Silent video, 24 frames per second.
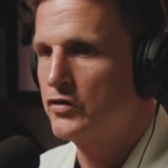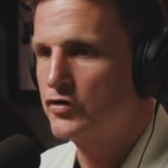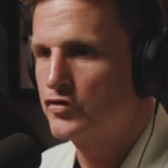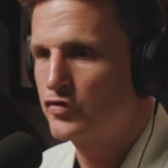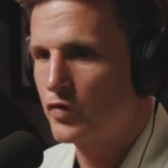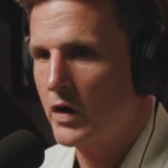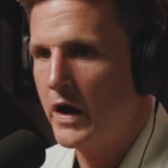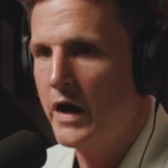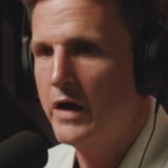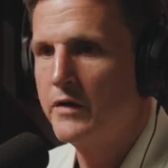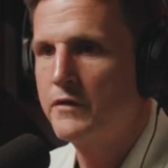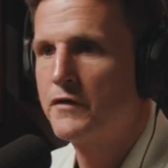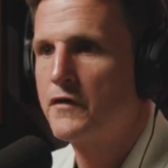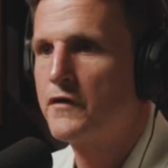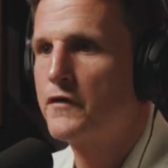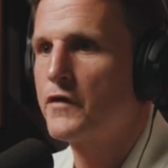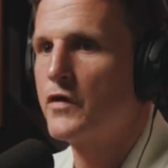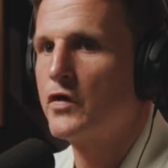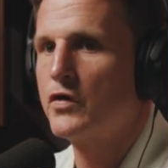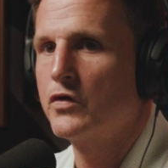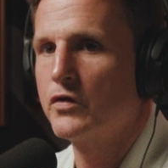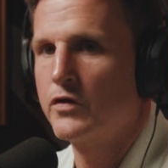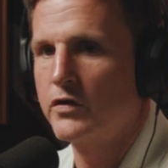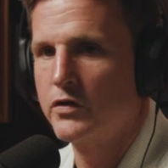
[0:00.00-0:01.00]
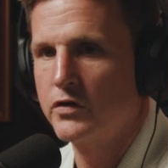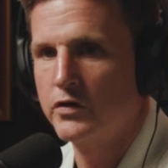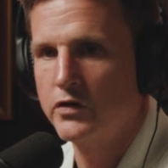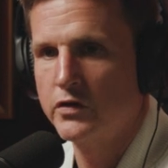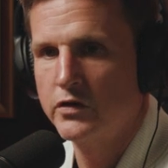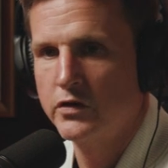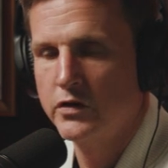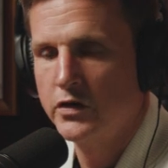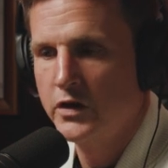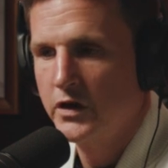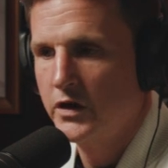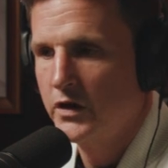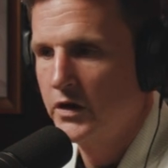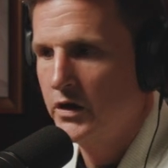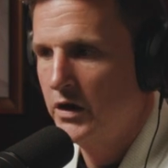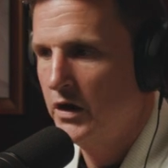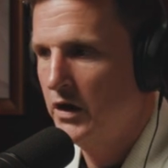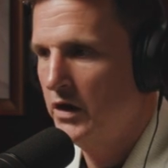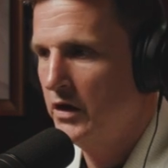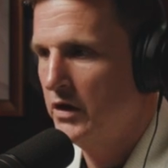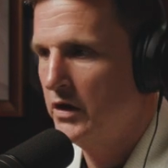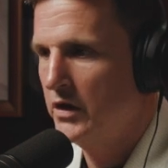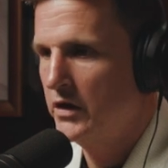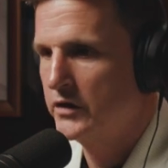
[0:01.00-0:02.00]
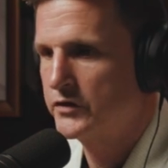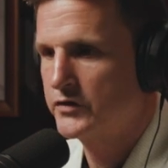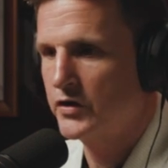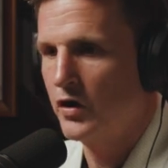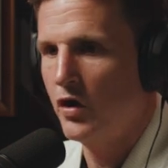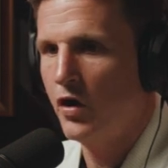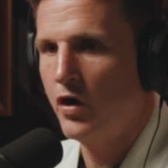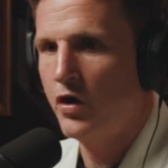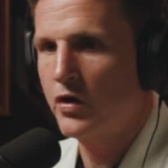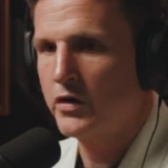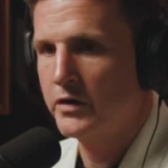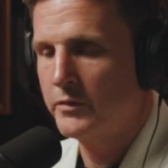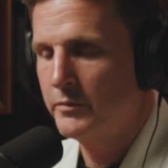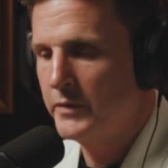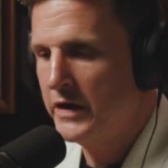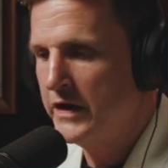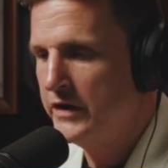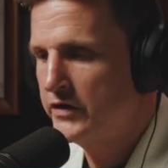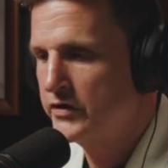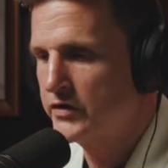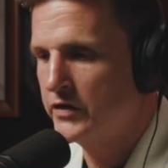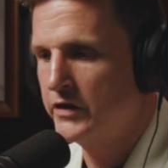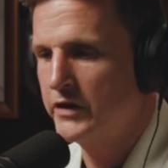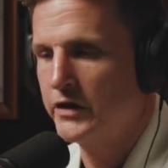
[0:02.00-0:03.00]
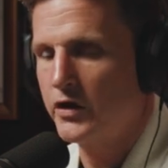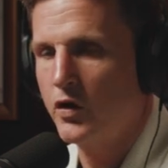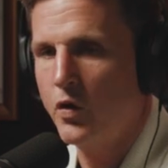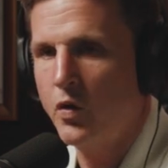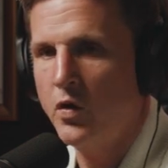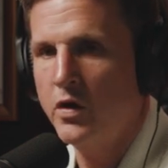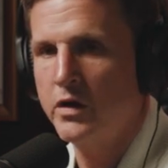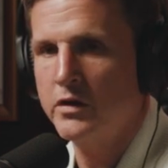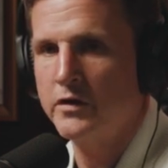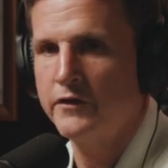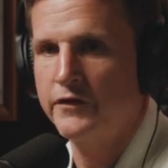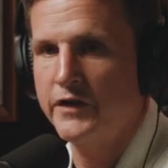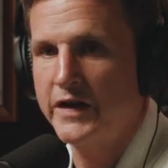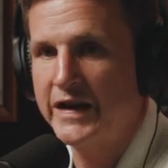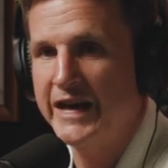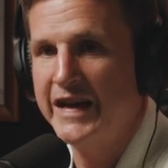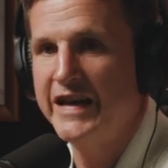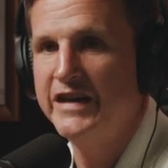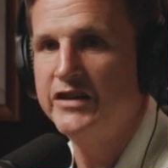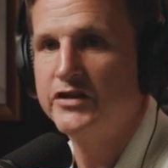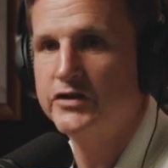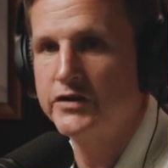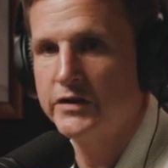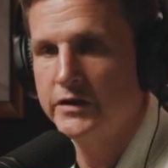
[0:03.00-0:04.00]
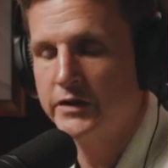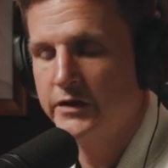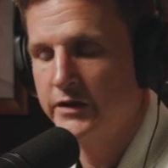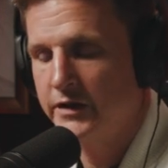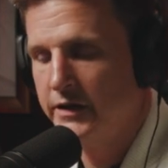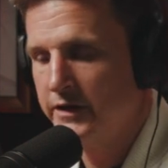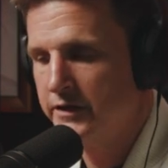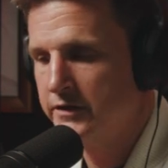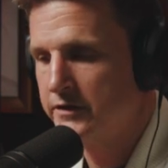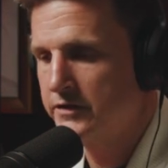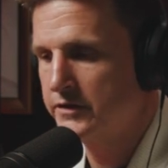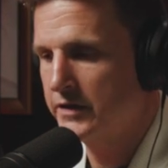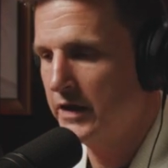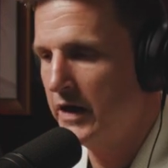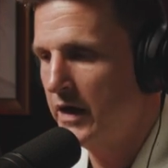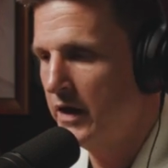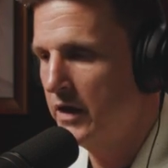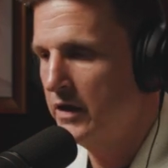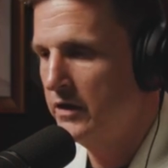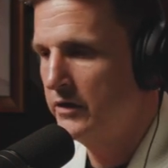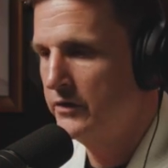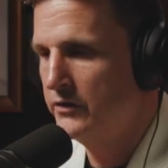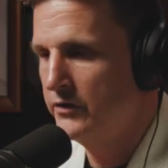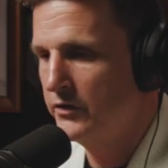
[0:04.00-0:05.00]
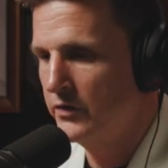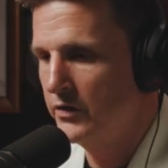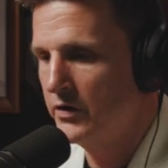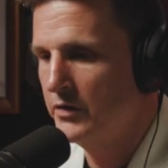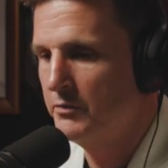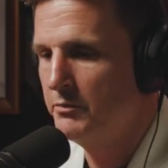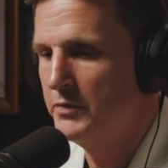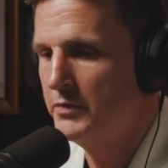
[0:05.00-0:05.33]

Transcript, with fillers: drive further to automation and quantification inside the